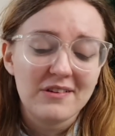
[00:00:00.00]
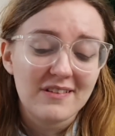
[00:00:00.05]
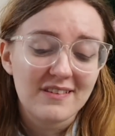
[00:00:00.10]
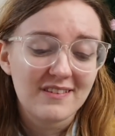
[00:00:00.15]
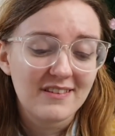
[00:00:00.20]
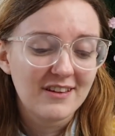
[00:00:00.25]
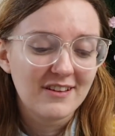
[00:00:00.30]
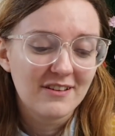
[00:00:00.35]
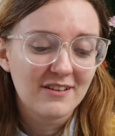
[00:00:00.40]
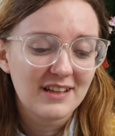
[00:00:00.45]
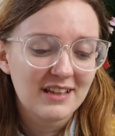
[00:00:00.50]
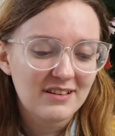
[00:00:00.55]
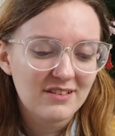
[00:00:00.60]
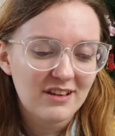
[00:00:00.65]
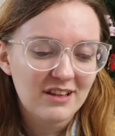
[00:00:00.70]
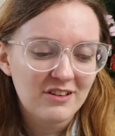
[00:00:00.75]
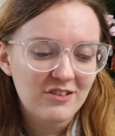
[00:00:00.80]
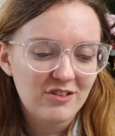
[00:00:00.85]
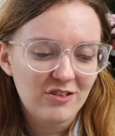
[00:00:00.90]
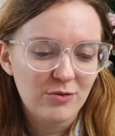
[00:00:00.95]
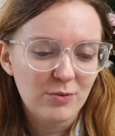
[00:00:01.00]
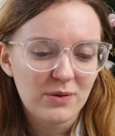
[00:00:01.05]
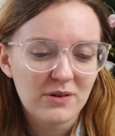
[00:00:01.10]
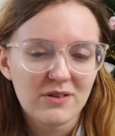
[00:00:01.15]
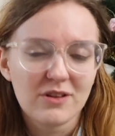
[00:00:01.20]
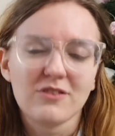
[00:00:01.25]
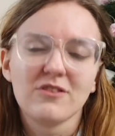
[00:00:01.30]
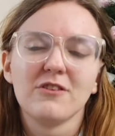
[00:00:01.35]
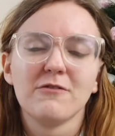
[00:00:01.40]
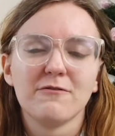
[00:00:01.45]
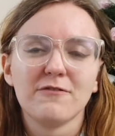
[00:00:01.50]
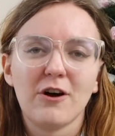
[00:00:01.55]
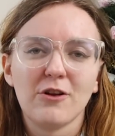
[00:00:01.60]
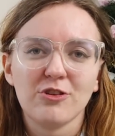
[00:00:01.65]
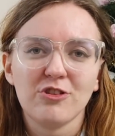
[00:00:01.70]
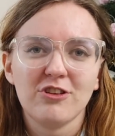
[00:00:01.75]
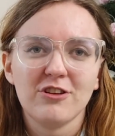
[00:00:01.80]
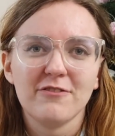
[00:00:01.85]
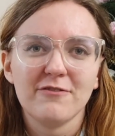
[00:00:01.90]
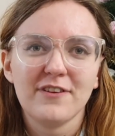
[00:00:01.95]
so it's just one of those
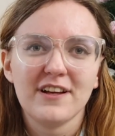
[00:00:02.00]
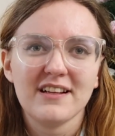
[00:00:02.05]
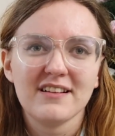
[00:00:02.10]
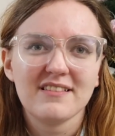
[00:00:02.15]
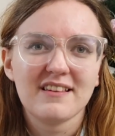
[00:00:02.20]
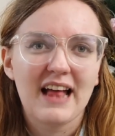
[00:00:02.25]
unfortunate things